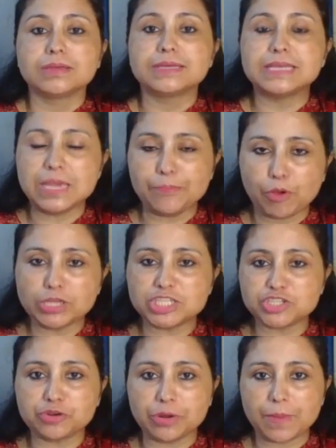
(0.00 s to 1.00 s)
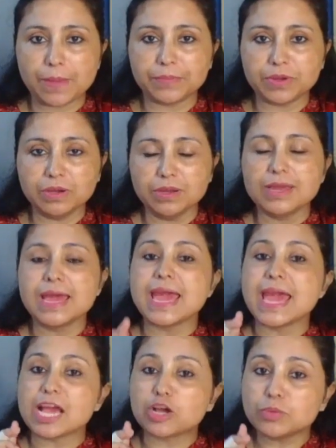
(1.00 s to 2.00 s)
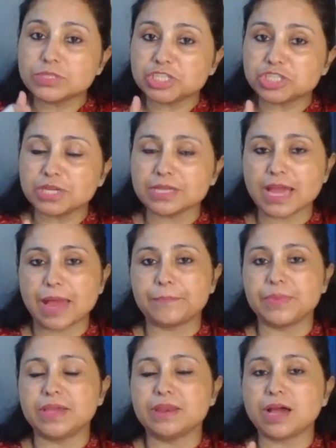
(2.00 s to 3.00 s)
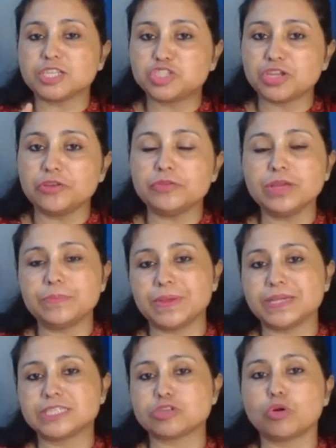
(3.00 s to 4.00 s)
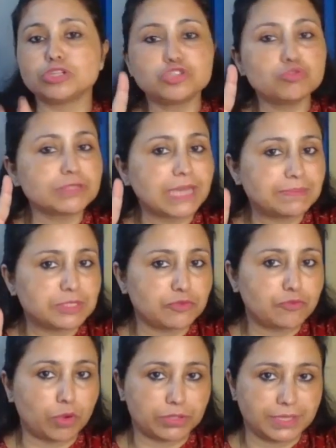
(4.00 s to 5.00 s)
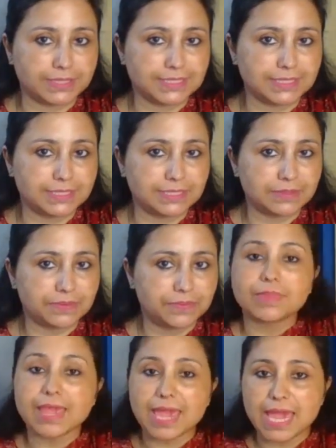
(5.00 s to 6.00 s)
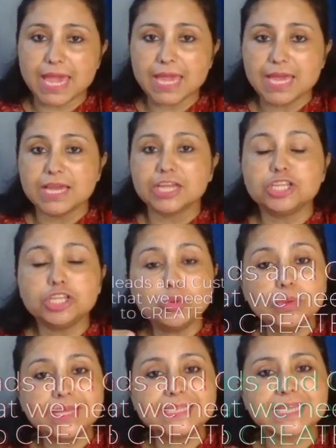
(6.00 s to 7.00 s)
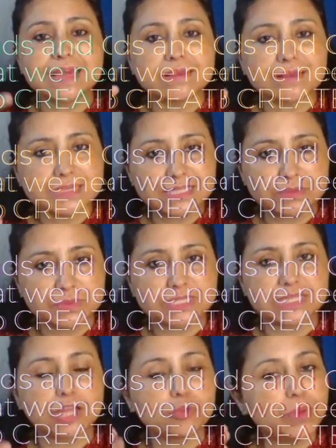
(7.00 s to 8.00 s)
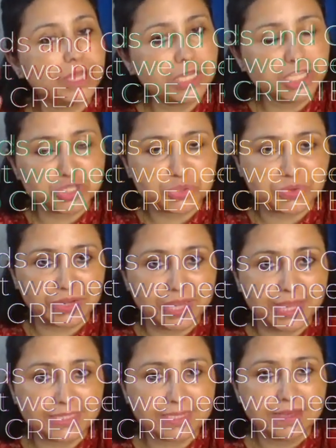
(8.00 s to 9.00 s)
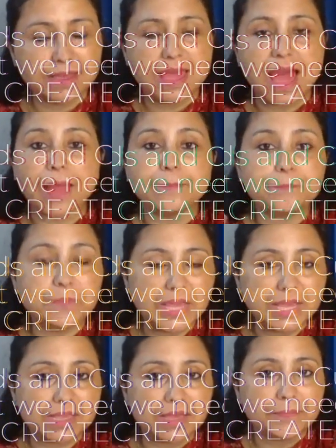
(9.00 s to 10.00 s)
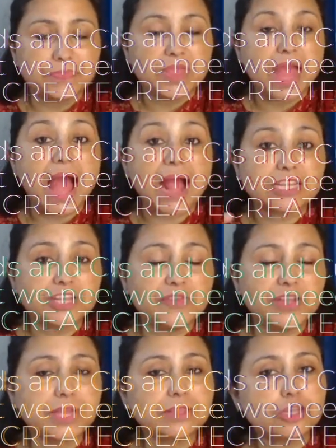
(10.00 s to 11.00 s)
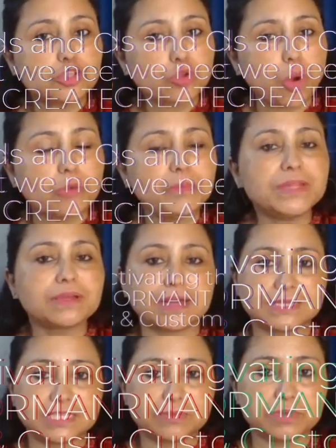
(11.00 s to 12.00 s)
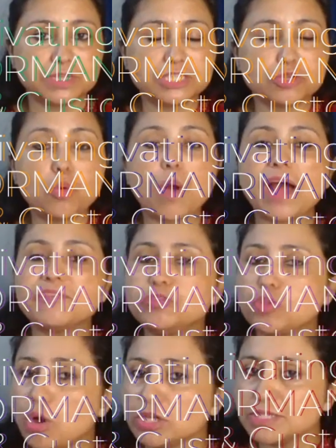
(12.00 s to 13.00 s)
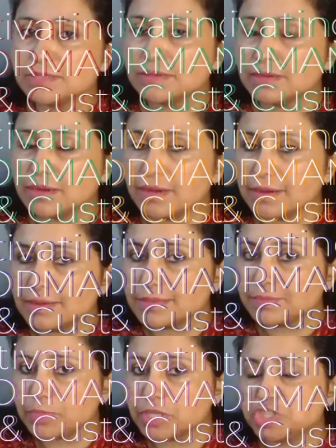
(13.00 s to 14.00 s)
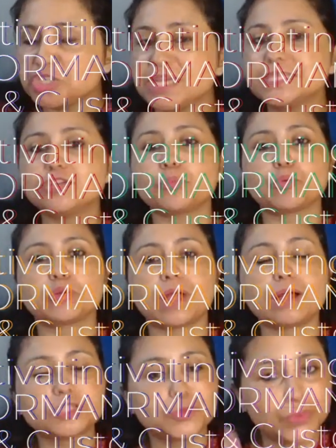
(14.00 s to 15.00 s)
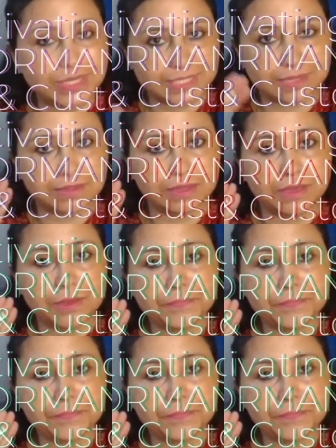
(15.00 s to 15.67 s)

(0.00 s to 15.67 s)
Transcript: Key points to remember: acquisition campaigns are generally based on two types of audiences. A. New leads and customers that we need to create, and B. Activating the dormant customers who have not purchased your product recently.